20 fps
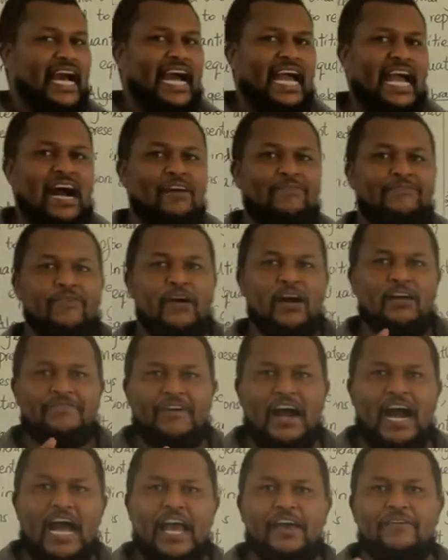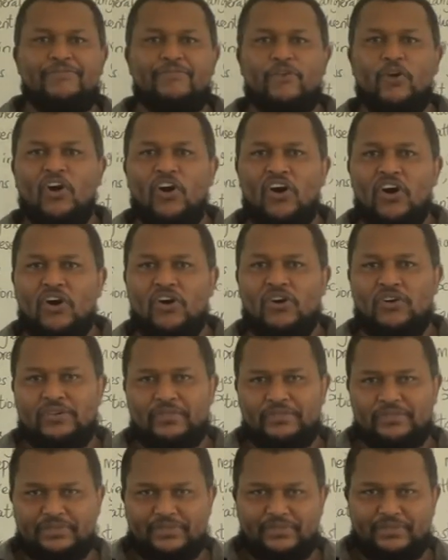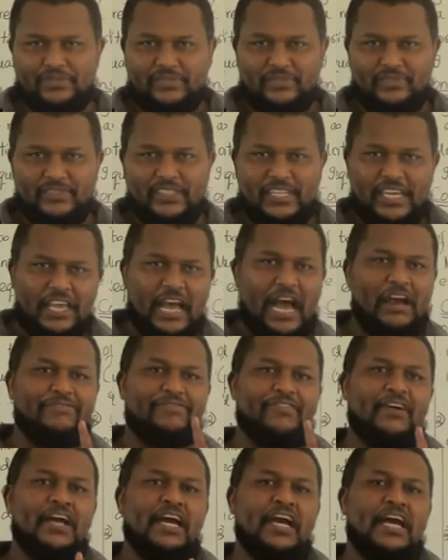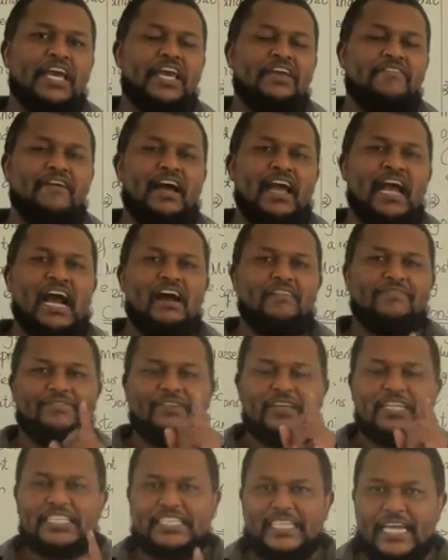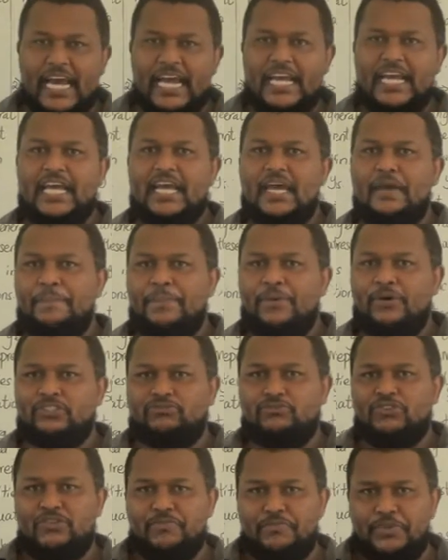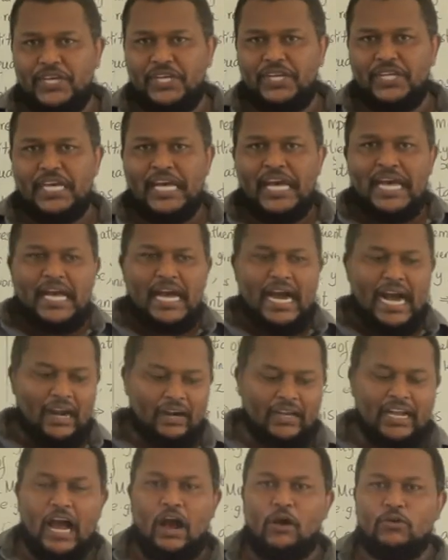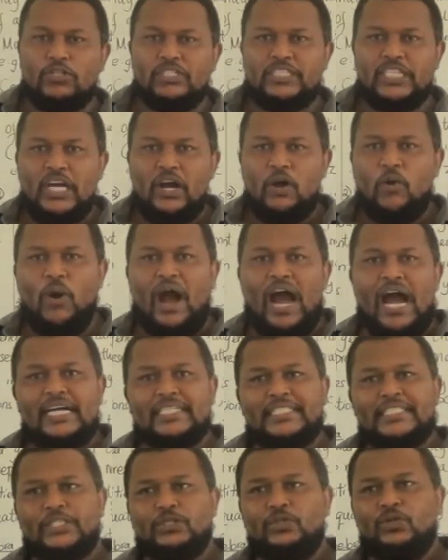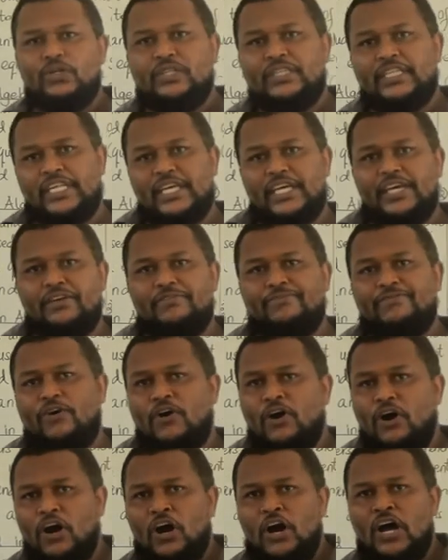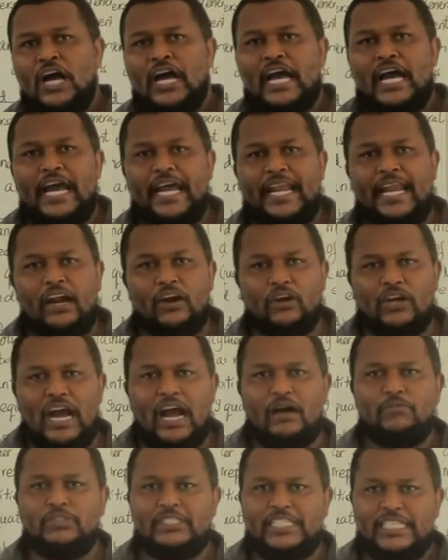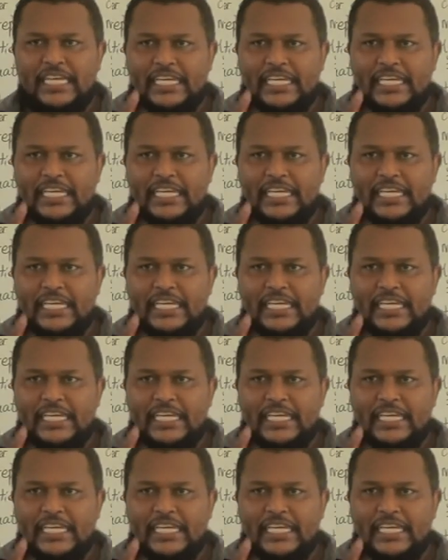I have 5 O. If I have 10 apples with me, I'll count 1, 2, 3, 4, and I'll count